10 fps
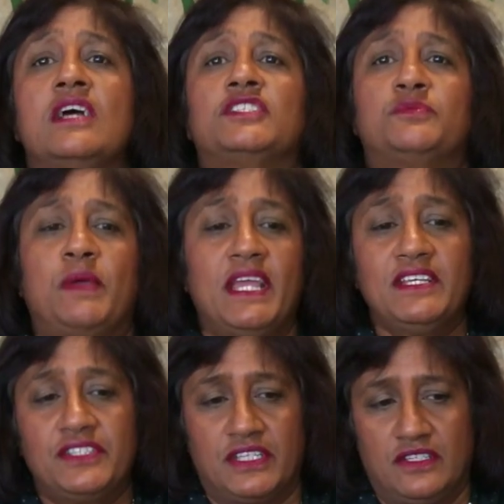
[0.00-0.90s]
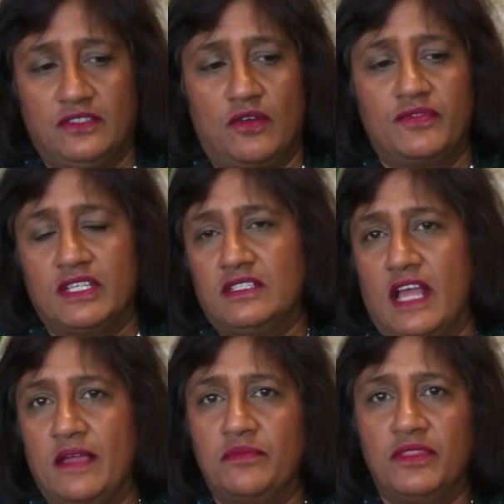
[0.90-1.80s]
species of the
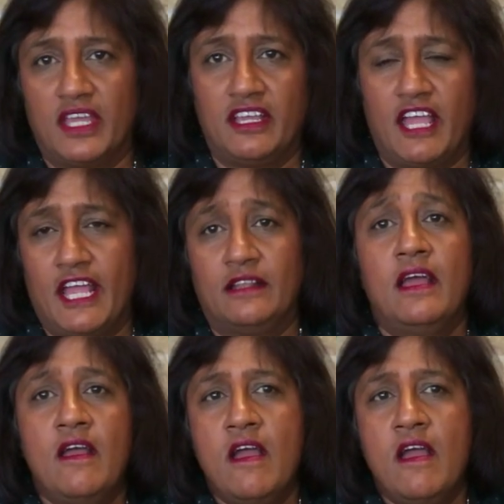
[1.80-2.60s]
same thing, and